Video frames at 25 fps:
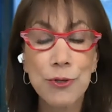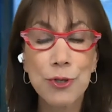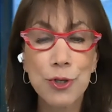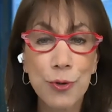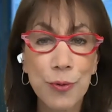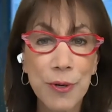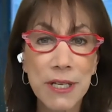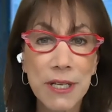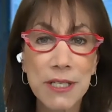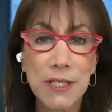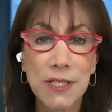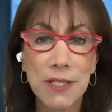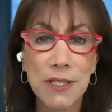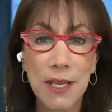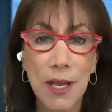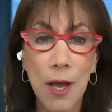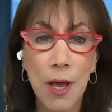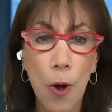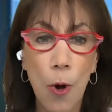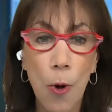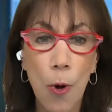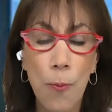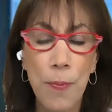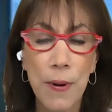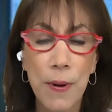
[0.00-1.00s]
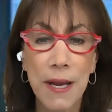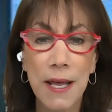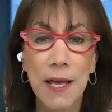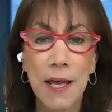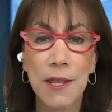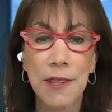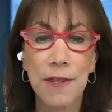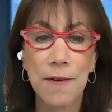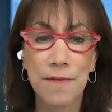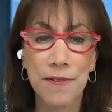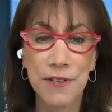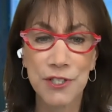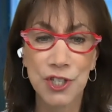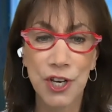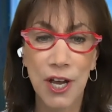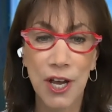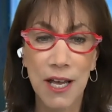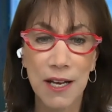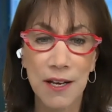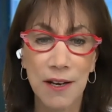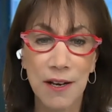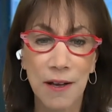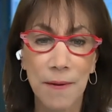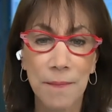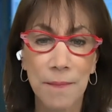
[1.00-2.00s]
treats the opening of the
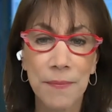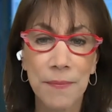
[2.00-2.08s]
vagina.